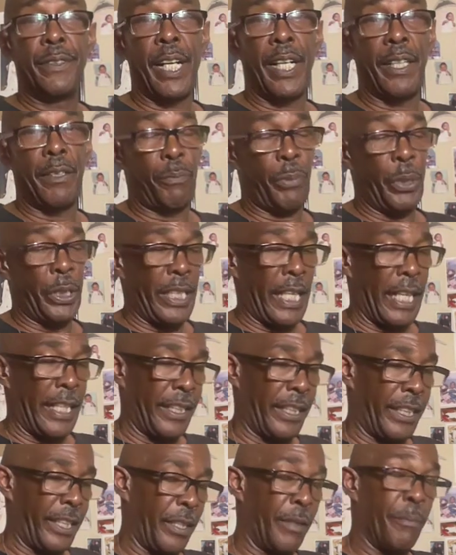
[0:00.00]
I put that
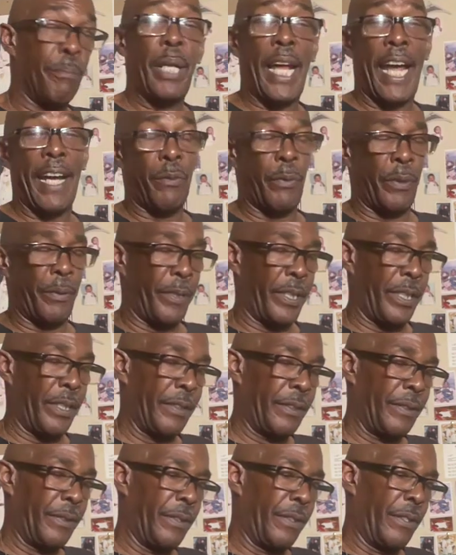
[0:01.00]
in there. Black women.
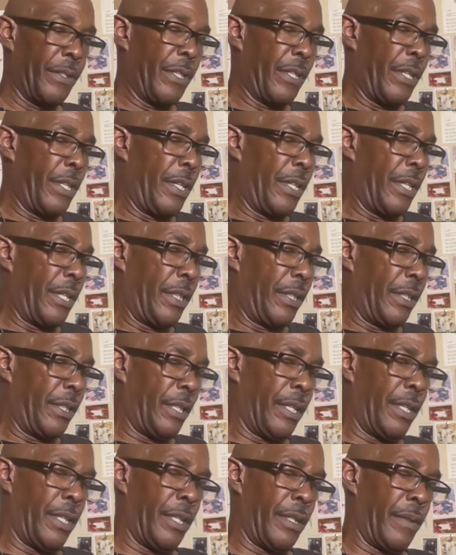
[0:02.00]

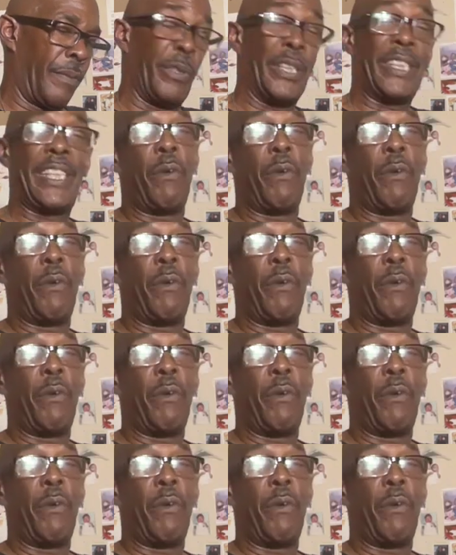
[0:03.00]
But